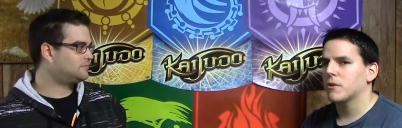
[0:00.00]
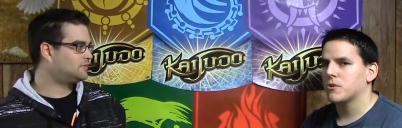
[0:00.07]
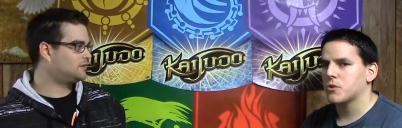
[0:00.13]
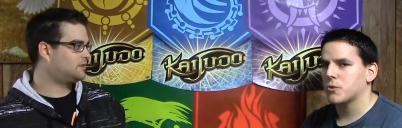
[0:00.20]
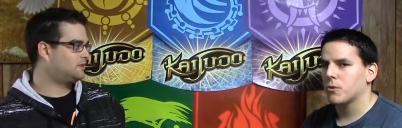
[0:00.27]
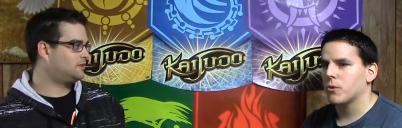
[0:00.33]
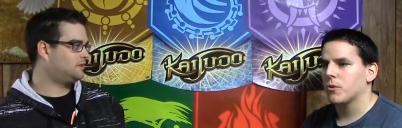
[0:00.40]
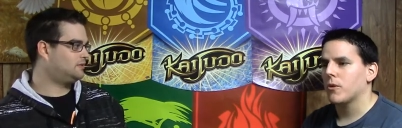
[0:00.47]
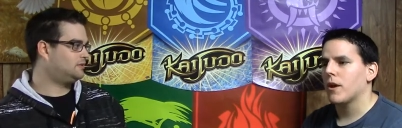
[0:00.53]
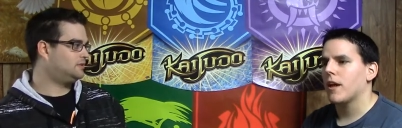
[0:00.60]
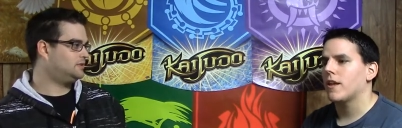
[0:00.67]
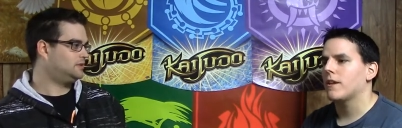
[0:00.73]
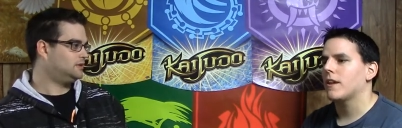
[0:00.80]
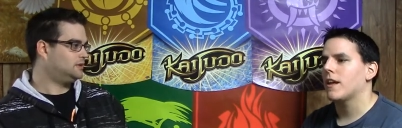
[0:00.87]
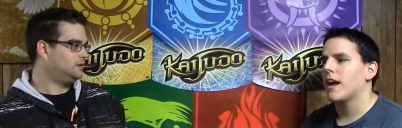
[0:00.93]
Speaker 1: control,
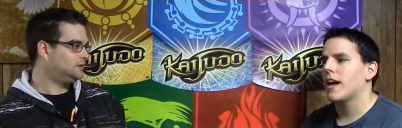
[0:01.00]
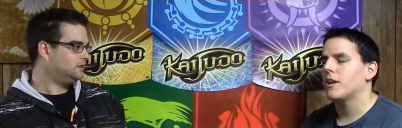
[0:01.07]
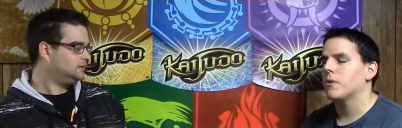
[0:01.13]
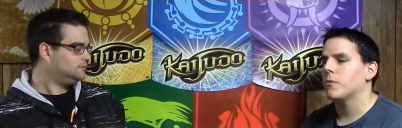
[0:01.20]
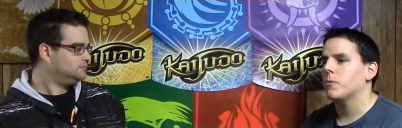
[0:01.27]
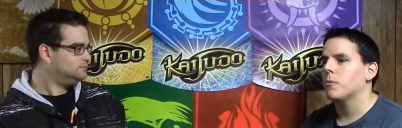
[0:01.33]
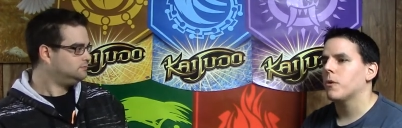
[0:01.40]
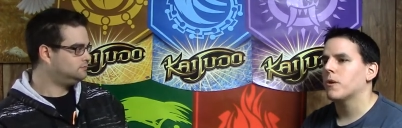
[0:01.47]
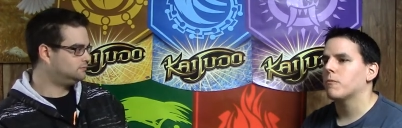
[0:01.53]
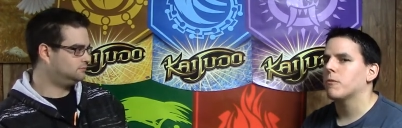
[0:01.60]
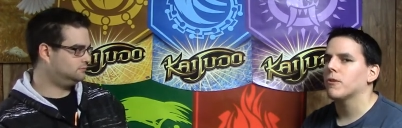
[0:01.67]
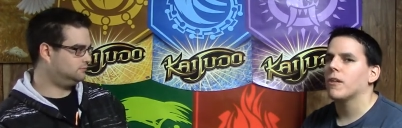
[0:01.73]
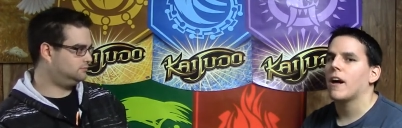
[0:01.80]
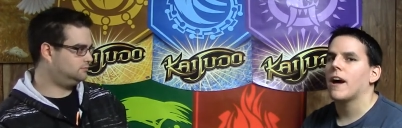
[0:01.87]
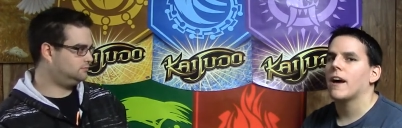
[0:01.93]
and I don't want to
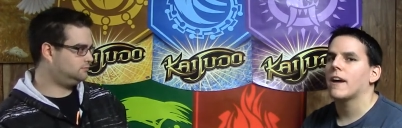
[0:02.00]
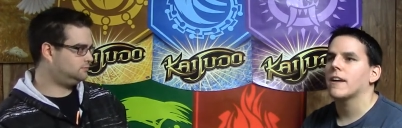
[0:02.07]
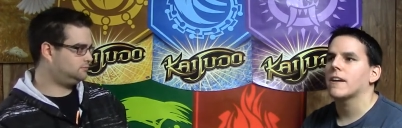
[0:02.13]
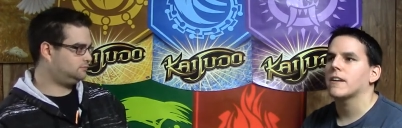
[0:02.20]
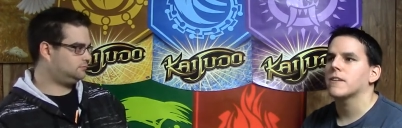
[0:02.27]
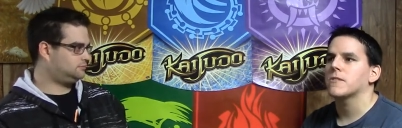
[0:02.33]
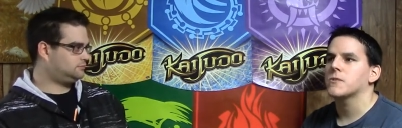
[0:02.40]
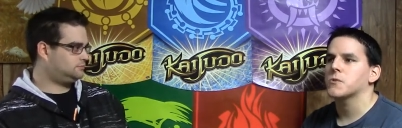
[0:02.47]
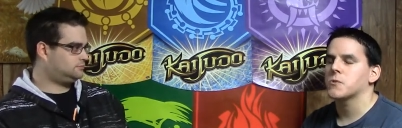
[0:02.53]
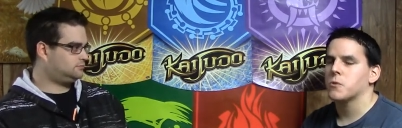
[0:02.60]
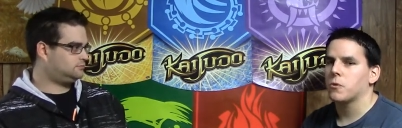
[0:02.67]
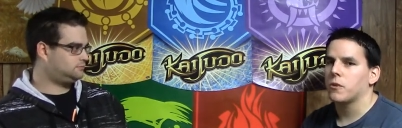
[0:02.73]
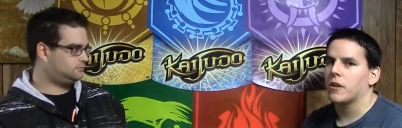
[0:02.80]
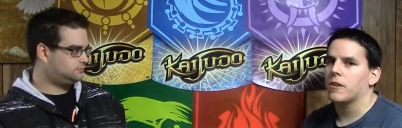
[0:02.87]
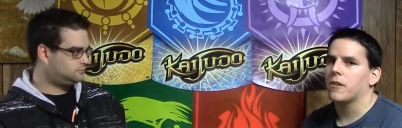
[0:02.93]
rely
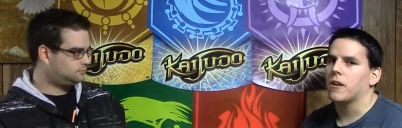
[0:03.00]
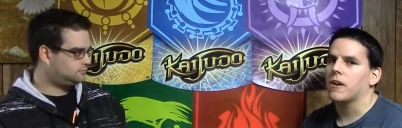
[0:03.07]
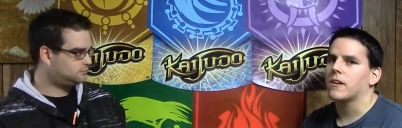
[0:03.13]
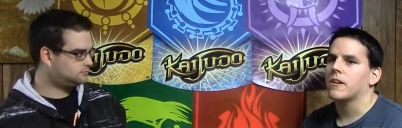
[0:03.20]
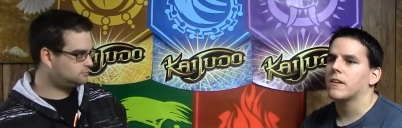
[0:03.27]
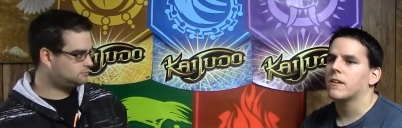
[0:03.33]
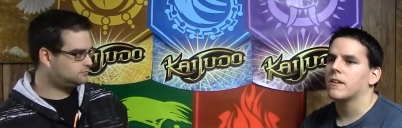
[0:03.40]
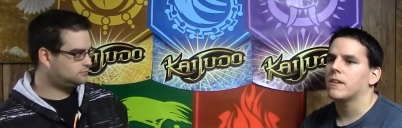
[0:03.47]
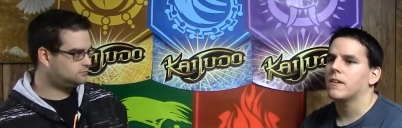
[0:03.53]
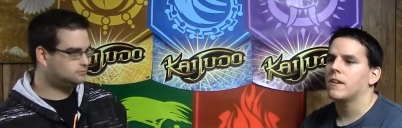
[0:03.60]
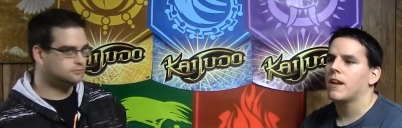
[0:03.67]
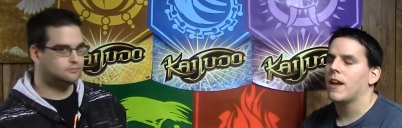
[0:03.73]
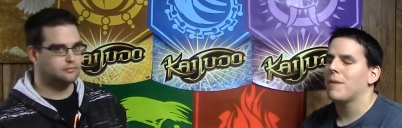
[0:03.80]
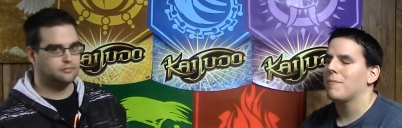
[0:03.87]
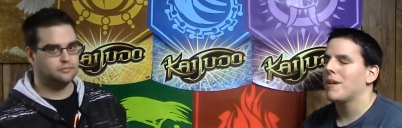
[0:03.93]
solely on luck.
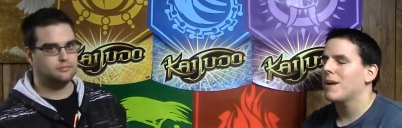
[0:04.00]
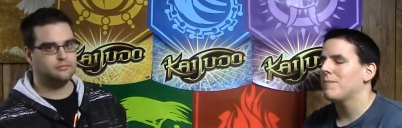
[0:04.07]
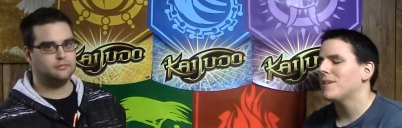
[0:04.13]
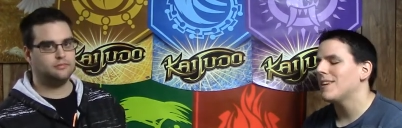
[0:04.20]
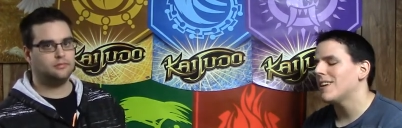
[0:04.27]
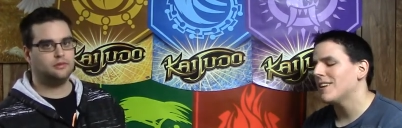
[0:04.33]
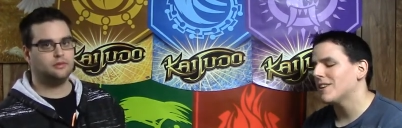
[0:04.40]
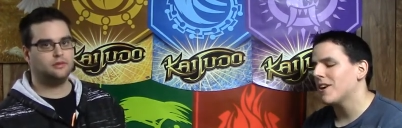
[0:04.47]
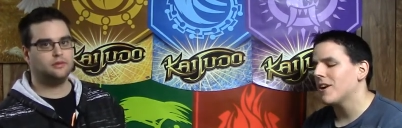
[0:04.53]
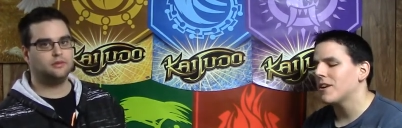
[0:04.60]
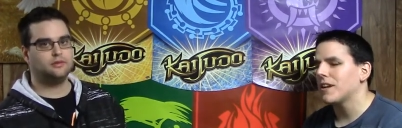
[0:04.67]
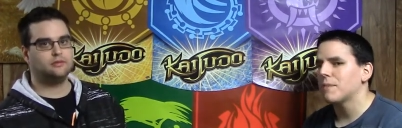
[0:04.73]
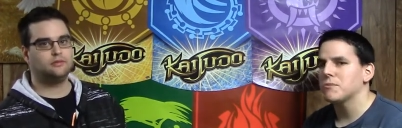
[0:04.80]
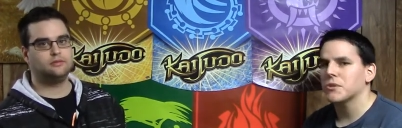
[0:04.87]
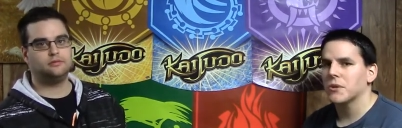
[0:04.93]
And I mean, in card
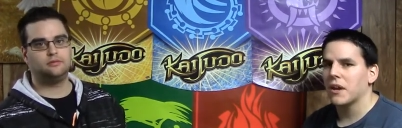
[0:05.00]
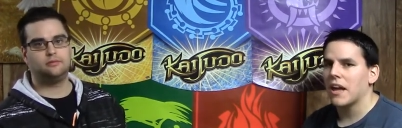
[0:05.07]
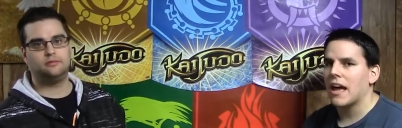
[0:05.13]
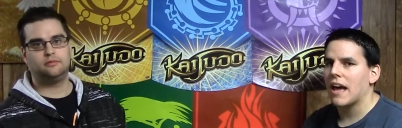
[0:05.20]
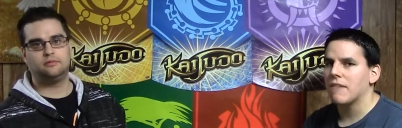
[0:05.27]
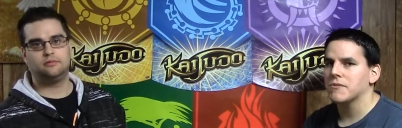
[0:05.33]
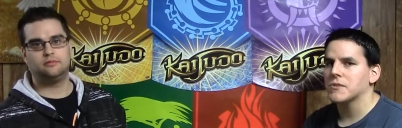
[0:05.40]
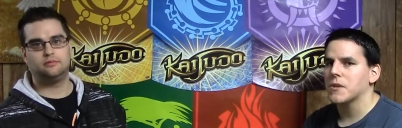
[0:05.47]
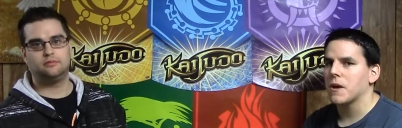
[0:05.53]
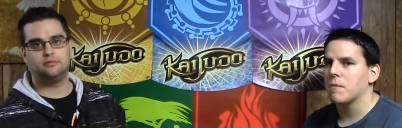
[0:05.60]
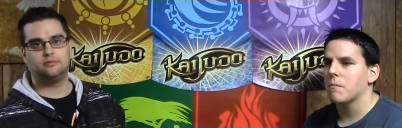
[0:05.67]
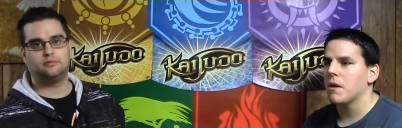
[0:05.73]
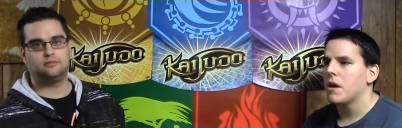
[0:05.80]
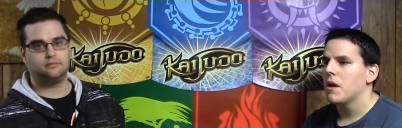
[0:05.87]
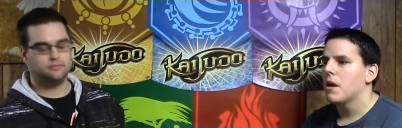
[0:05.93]
games, you're gonna have
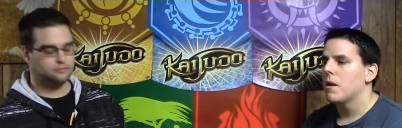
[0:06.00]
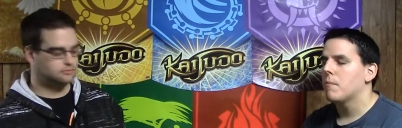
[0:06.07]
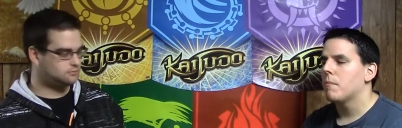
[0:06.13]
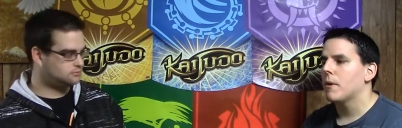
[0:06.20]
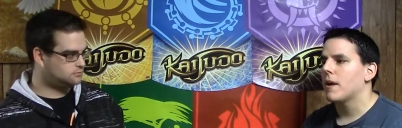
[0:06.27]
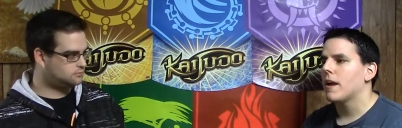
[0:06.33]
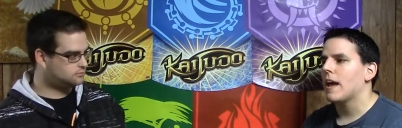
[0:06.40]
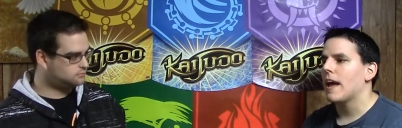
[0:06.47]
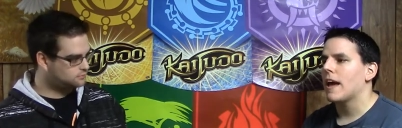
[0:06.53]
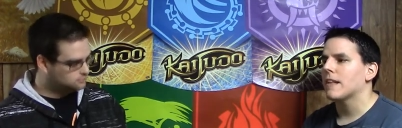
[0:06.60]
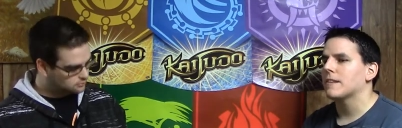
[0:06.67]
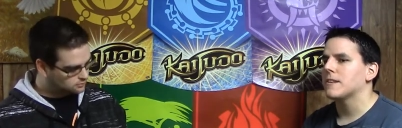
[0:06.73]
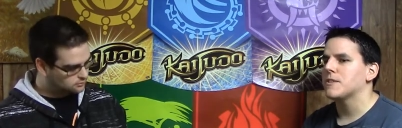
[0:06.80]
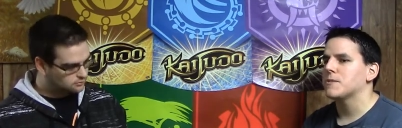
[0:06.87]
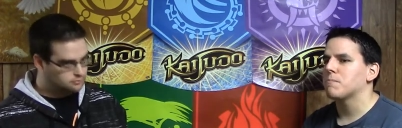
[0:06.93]
some, but
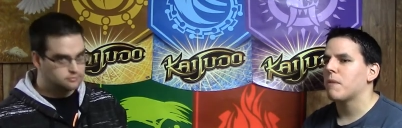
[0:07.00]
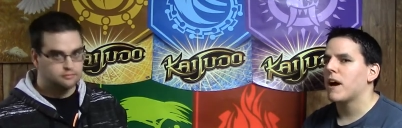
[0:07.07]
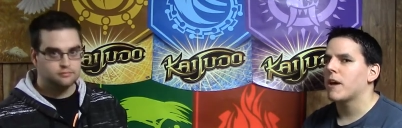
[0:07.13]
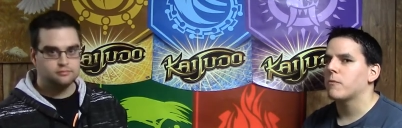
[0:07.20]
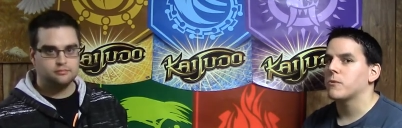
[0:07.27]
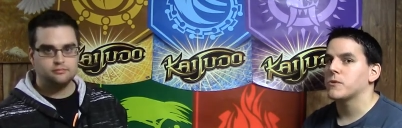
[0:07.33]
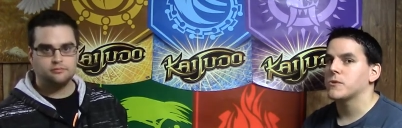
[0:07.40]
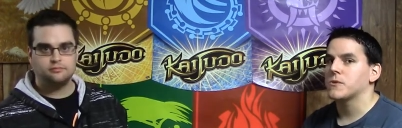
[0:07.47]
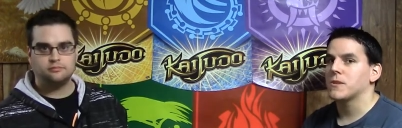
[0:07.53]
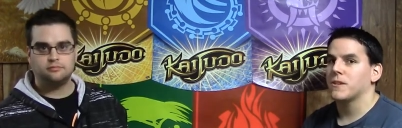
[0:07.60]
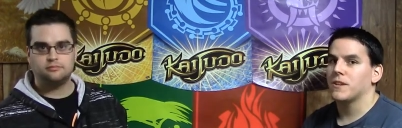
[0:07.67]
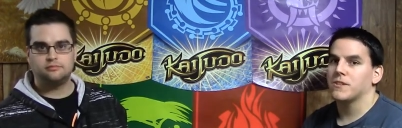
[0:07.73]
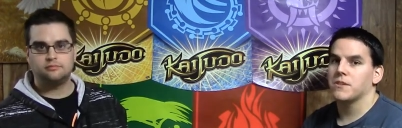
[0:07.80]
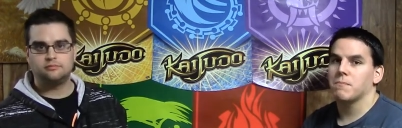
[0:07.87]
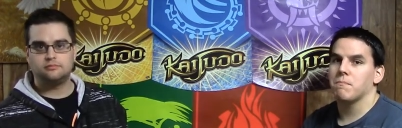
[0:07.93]
at least mine was
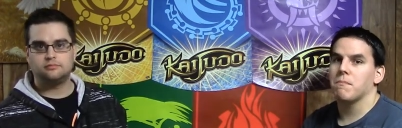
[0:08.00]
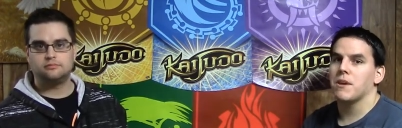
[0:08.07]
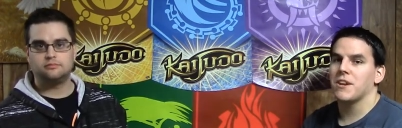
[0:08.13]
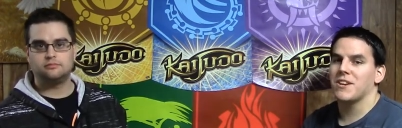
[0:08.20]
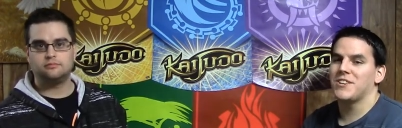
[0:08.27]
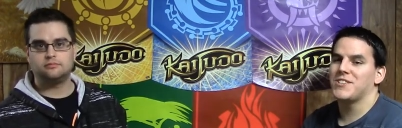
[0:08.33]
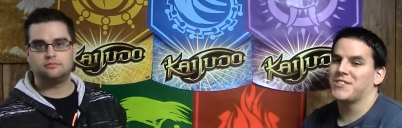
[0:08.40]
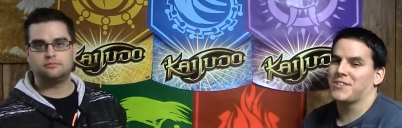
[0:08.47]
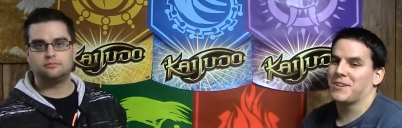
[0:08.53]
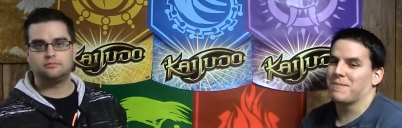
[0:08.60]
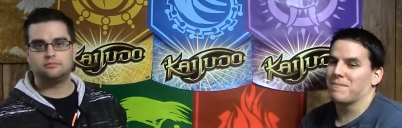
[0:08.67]
diminished